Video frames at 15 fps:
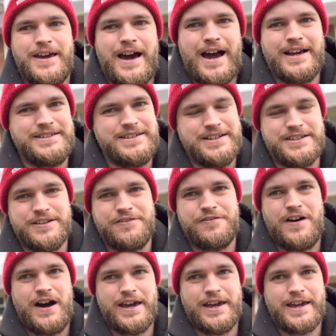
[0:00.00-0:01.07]

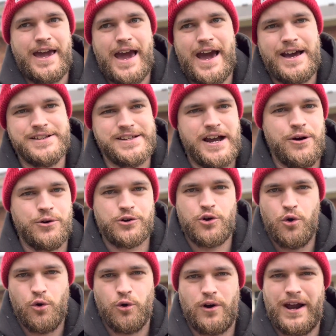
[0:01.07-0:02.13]
identifying as our
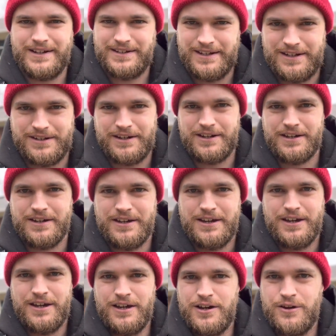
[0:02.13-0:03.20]
core identity,
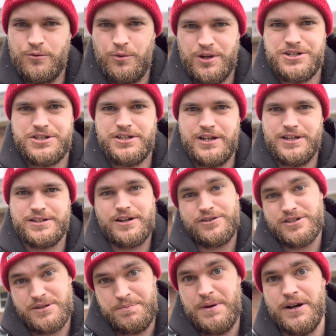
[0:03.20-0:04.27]
which is our
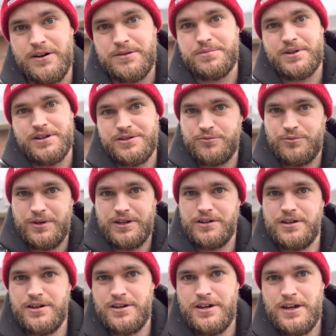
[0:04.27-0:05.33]
spirit, because we
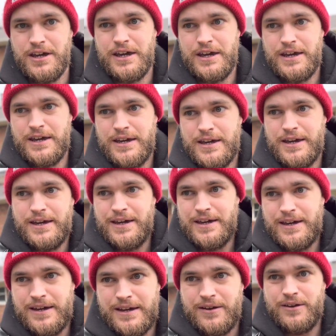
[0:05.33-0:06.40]

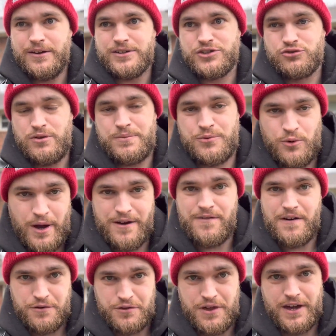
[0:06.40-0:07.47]
stripped away of
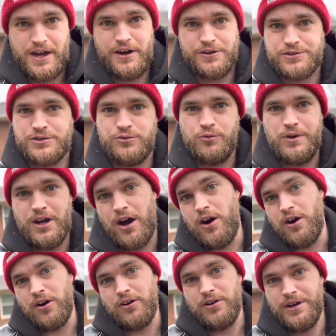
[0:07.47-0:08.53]
everything else, we
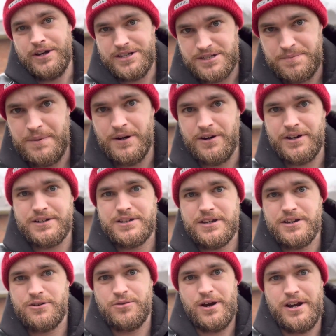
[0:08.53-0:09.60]
are a spirit
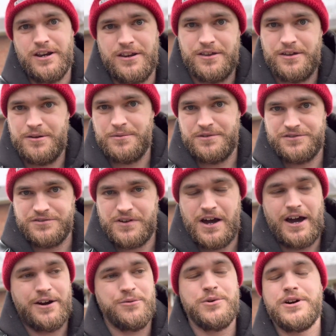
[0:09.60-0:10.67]
created in the image of
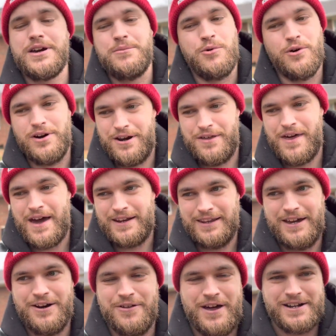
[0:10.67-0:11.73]
God. And we'll get more into that
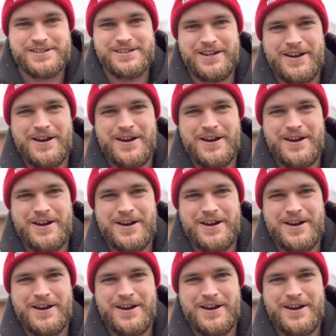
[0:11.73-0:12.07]
later. That's